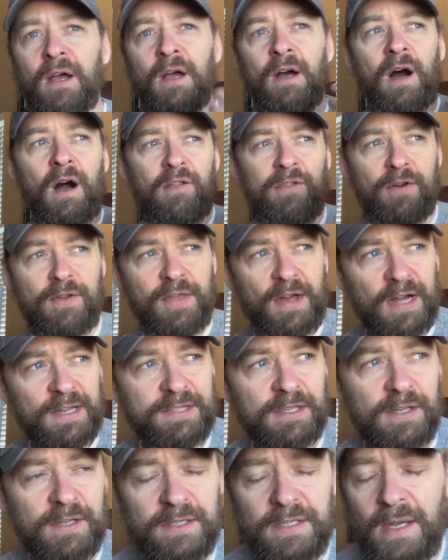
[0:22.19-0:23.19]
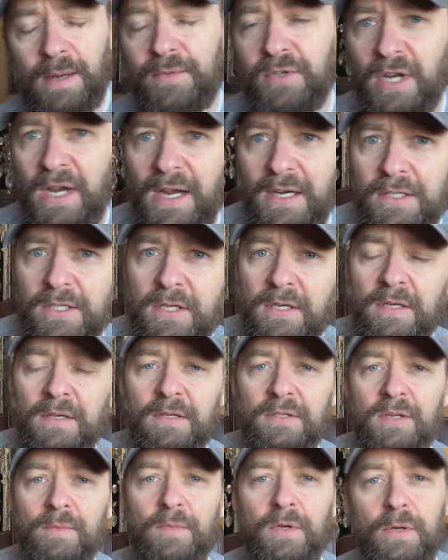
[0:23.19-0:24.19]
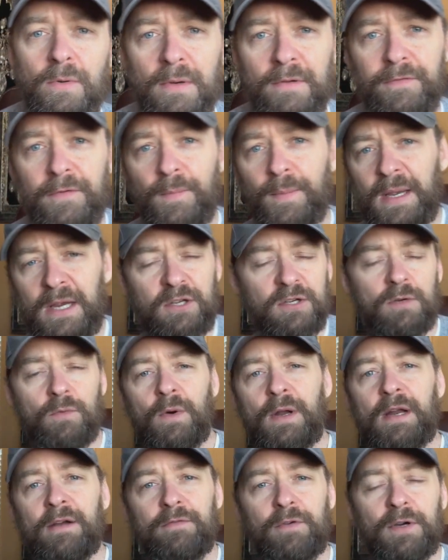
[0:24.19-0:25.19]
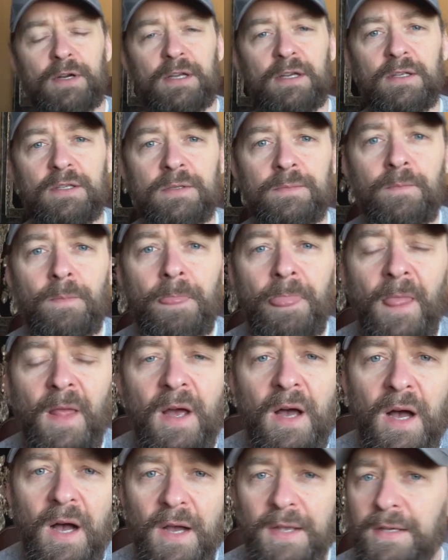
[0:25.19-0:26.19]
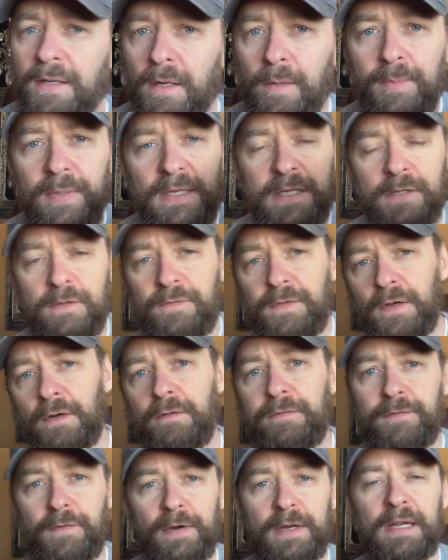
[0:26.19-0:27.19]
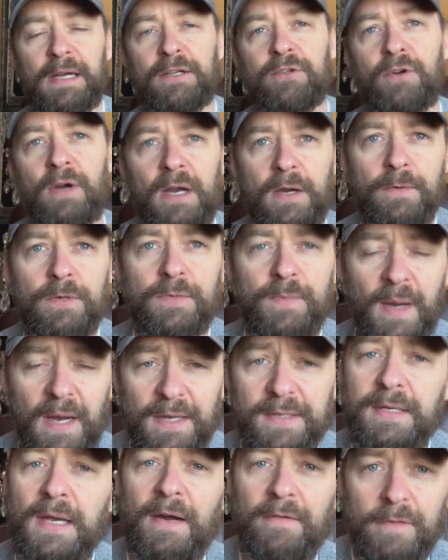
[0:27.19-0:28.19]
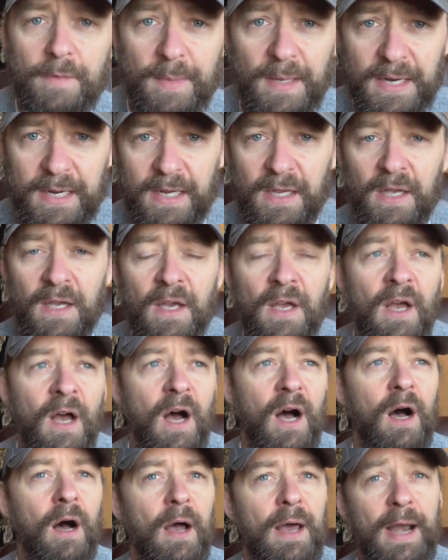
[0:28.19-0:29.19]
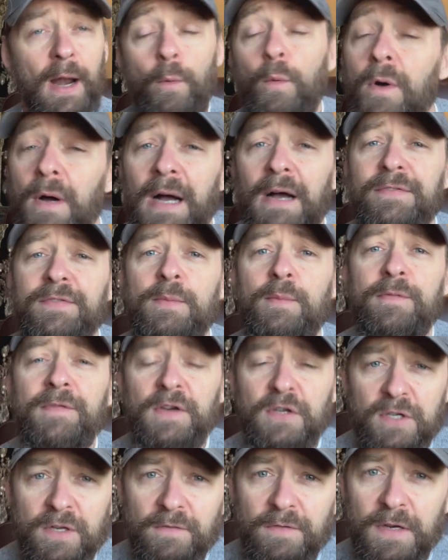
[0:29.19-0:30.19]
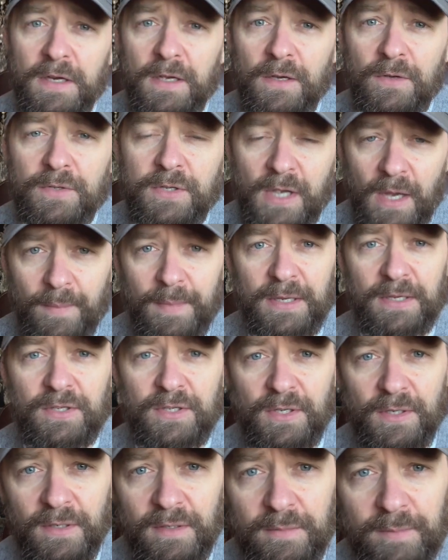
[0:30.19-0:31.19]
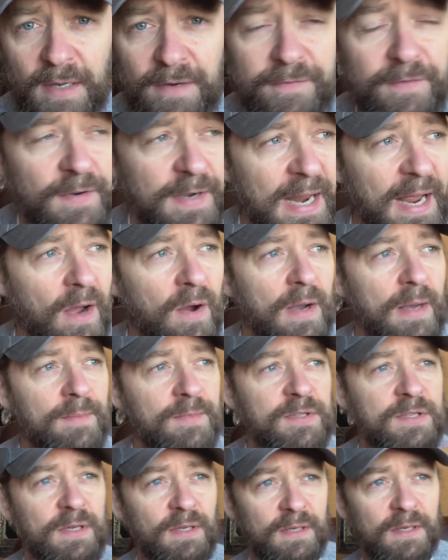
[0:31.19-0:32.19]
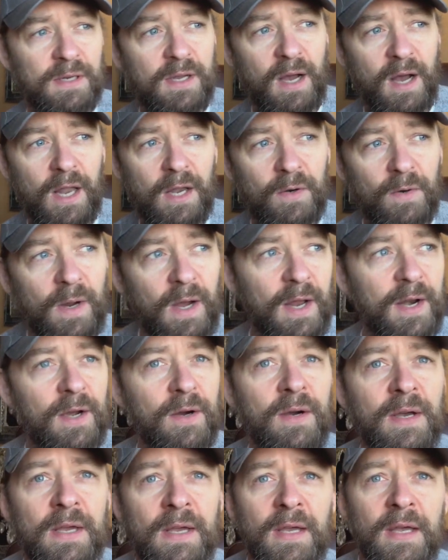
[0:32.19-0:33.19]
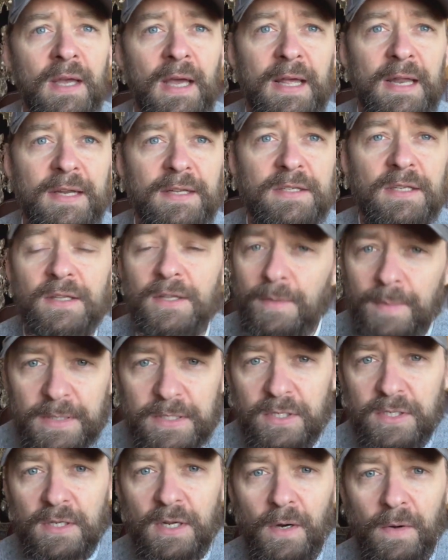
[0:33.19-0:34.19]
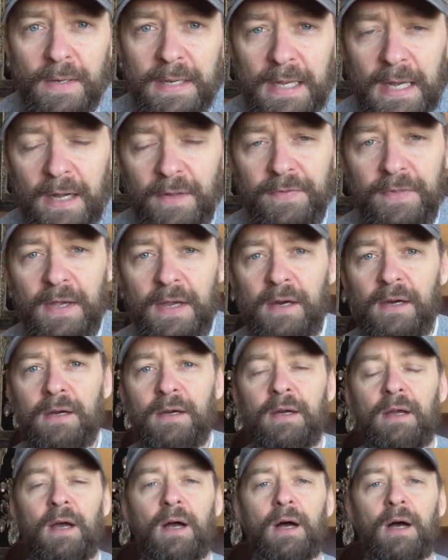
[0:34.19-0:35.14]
other thoughts on the subject, some new information, whatever it is, you know, please feel free. I try to respond to everybody. And I will have some fishing videos coming soon, but for now, I'm still in Colorado, and it's a little bit snowy out there.